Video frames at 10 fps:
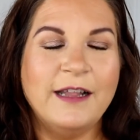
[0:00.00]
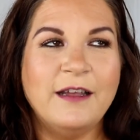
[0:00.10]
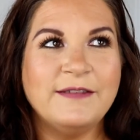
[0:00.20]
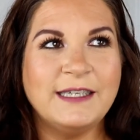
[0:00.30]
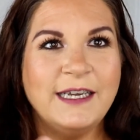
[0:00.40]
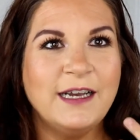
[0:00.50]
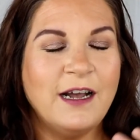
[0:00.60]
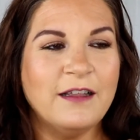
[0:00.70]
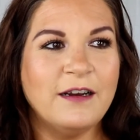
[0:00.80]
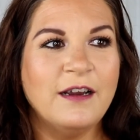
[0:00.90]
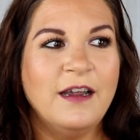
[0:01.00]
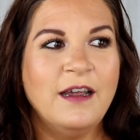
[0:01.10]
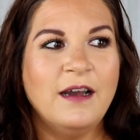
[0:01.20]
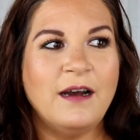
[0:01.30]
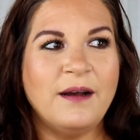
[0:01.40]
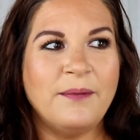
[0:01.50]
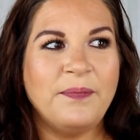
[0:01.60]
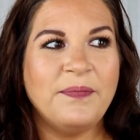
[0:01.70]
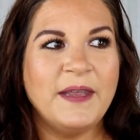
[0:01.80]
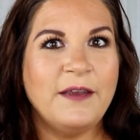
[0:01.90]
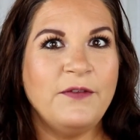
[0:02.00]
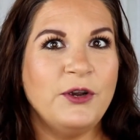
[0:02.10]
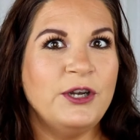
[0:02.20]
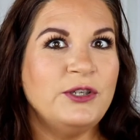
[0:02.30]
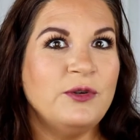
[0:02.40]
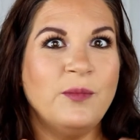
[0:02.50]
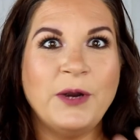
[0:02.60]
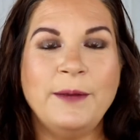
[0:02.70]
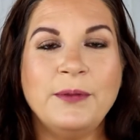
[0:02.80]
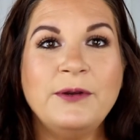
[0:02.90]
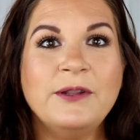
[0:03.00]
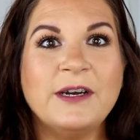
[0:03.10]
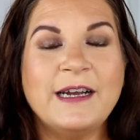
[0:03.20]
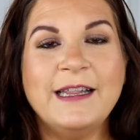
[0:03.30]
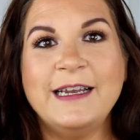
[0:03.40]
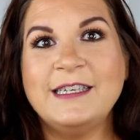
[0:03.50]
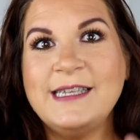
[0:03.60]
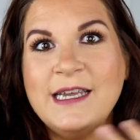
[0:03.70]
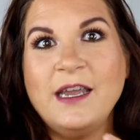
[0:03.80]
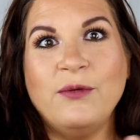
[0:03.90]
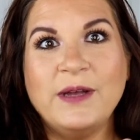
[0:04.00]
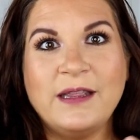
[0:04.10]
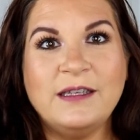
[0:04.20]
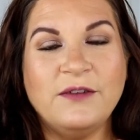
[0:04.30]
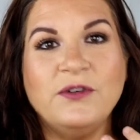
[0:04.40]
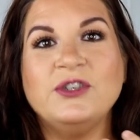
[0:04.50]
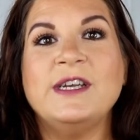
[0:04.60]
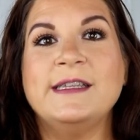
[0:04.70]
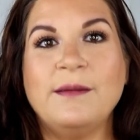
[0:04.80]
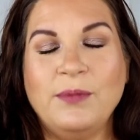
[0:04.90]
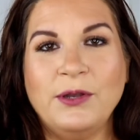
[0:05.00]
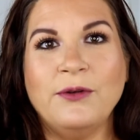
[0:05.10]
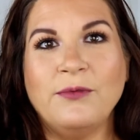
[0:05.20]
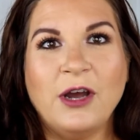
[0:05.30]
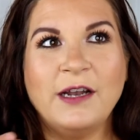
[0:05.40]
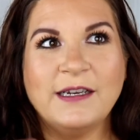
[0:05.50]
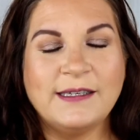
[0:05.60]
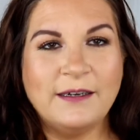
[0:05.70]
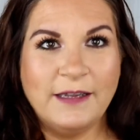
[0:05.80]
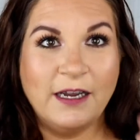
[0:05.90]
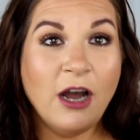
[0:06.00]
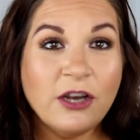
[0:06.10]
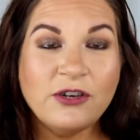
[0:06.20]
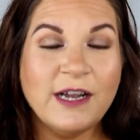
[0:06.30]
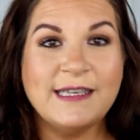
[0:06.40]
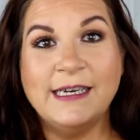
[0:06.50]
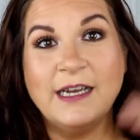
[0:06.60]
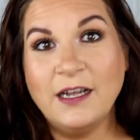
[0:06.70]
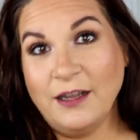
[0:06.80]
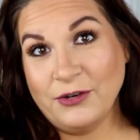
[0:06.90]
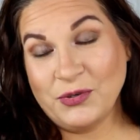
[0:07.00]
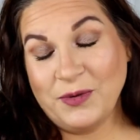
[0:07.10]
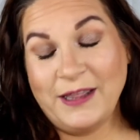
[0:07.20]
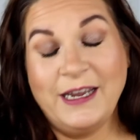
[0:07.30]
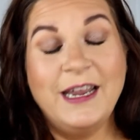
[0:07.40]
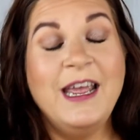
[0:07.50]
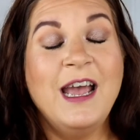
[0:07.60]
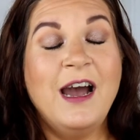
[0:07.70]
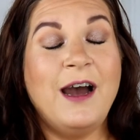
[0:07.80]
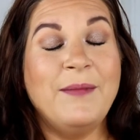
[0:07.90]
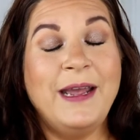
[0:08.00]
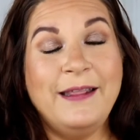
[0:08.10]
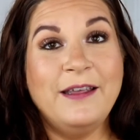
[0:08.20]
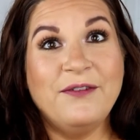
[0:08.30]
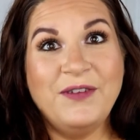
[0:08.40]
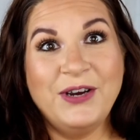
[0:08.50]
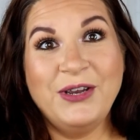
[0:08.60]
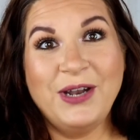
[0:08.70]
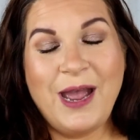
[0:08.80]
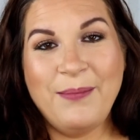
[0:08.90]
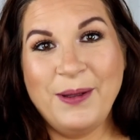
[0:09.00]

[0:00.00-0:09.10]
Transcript: I love seeing color. Like if you're going to do a bright blue look, I like seeing it with different shades of blue, not necessarily contrasting colors with it. And they're very good